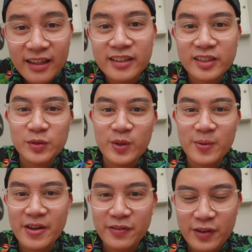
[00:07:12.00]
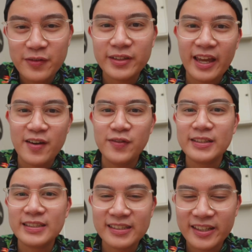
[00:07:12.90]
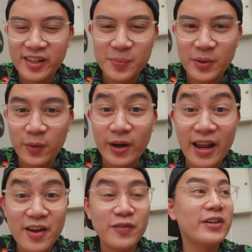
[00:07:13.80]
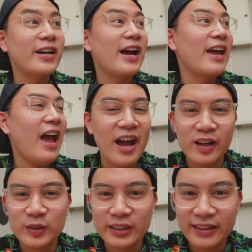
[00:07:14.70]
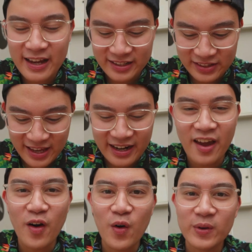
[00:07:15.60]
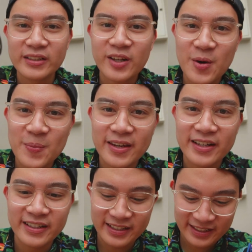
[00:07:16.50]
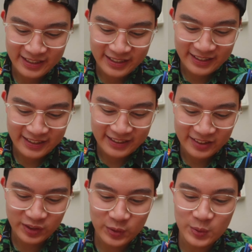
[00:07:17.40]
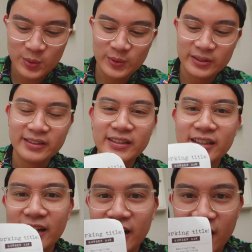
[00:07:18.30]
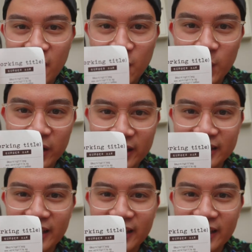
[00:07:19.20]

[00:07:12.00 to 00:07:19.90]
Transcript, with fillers: This is one of my favorite cafes in Singapore. Whenever I hang out at Haji Lane, I always come here to Working